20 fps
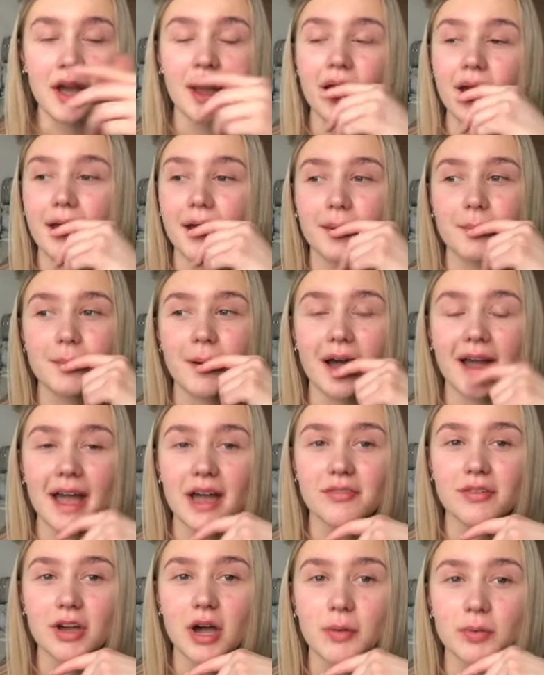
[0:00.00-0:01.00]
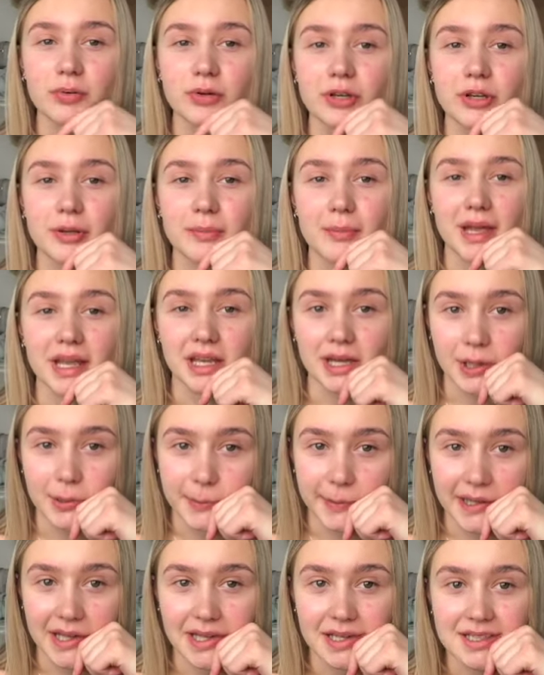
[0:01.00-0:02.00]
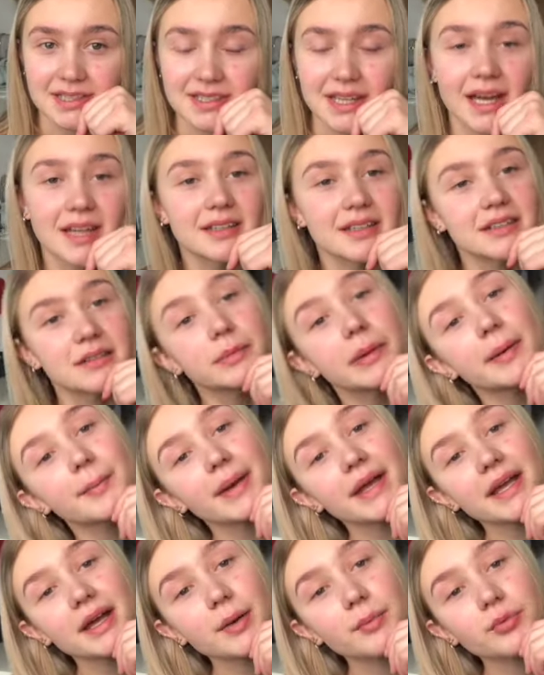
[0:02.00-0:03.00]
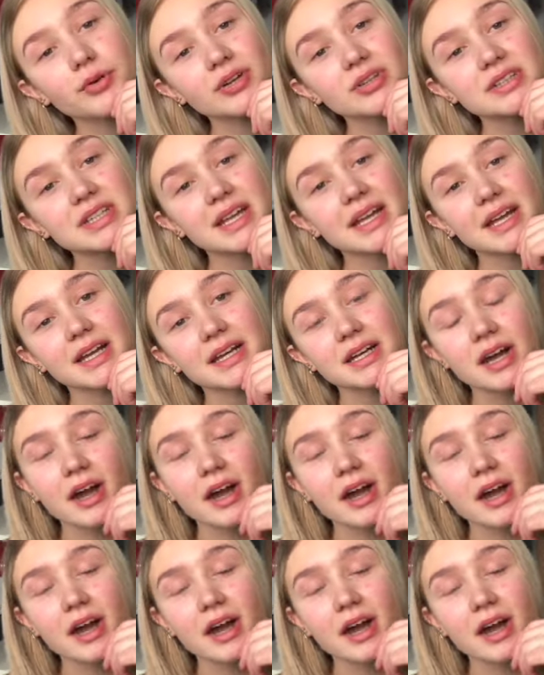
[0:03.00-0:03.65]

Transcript: Um, I have a couple new makeup bits added to my makeup routine.